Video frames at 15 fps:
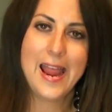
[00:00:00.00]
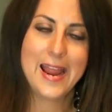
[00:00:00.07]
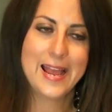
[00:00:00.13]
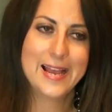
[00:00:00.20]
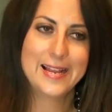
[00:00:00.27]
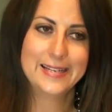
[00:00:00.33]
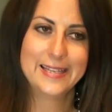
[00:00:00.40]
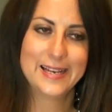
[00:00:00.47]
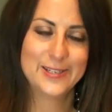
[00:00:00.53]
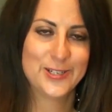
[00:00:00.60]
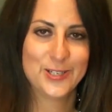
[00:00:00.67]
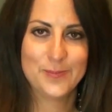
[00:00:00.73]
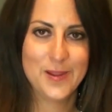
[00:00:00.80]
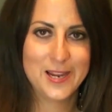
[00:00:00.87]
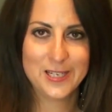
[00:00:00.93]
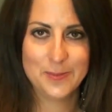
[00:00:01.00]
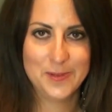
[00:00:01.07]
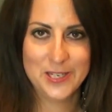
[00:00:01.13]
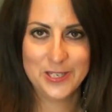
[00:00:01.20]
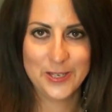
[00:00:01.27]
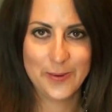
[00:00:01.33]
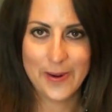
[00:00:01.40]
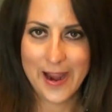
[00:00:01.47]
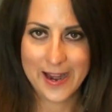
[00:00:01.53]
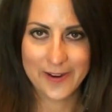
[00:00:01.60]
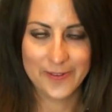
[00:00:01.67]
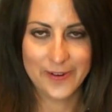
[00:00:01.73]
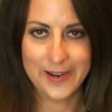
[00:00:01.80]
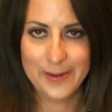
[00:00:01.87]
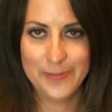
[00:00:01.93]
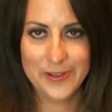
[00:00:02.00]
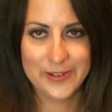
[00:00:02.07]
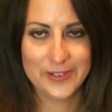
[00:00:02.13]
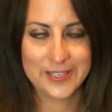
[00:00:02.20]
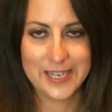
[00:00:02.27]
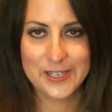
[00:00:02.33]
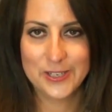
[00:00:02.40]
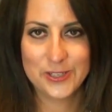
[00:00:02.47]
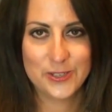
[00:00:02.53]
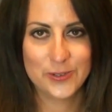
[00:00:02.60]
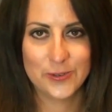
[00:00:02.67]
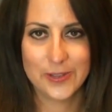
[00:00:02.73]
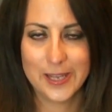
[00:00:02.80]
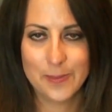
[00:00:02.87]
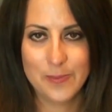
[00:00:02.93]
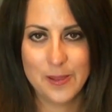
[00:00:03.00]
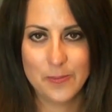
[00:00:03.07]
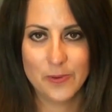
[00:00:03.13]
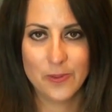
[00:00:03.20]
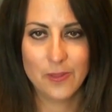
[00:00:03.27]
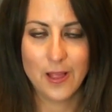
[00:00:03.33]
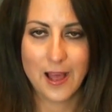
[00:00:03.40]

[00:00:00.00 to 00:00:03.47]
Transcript: and that just makes me so angry because I just don't like people